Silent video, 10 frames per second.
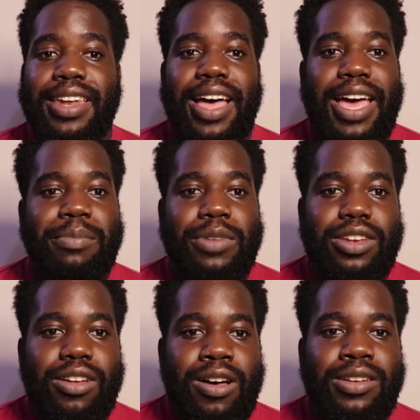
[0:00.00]
And
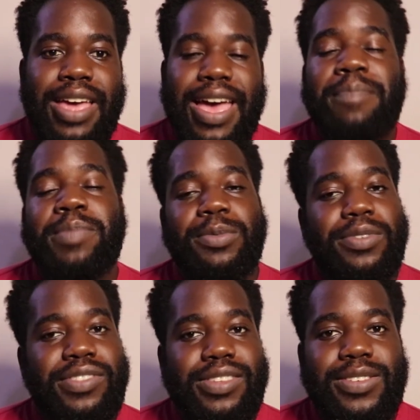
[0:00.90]
I'm not happy
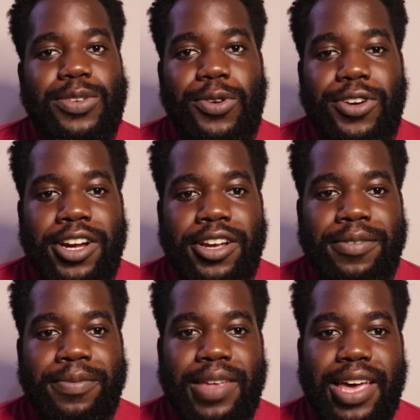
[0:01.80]
with the score.
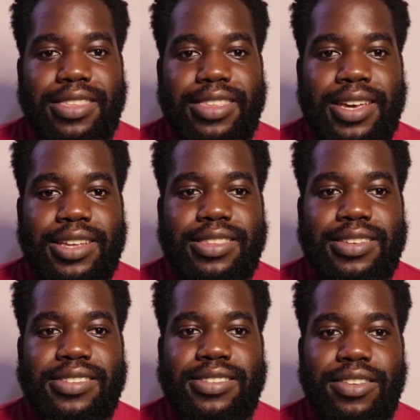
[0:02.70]
I think
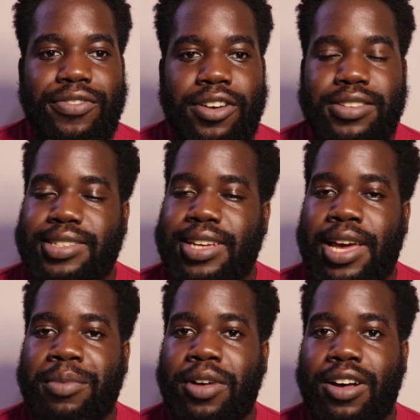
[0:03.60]
this is the first
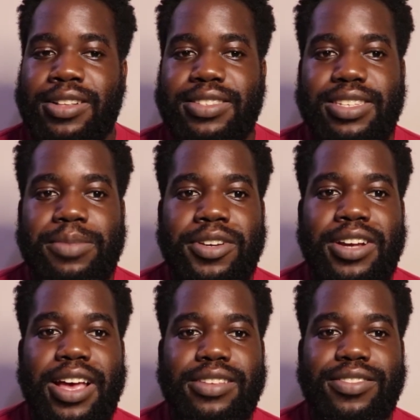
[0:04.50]
time Hans
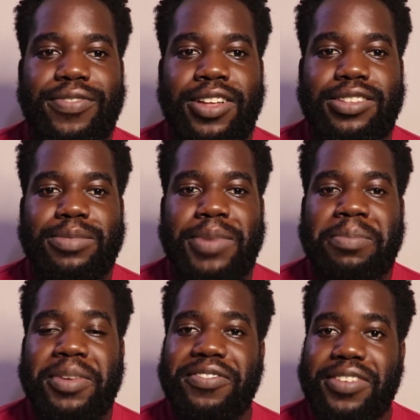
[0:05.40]
Zimmer has failed to
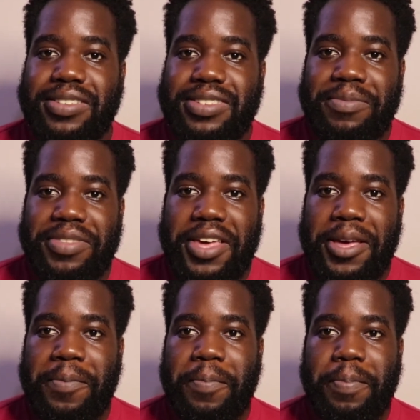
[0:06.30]
make me feel
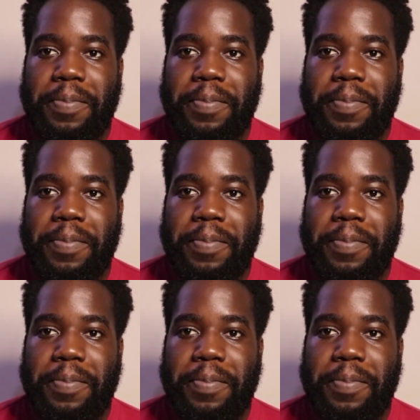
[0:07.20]
something.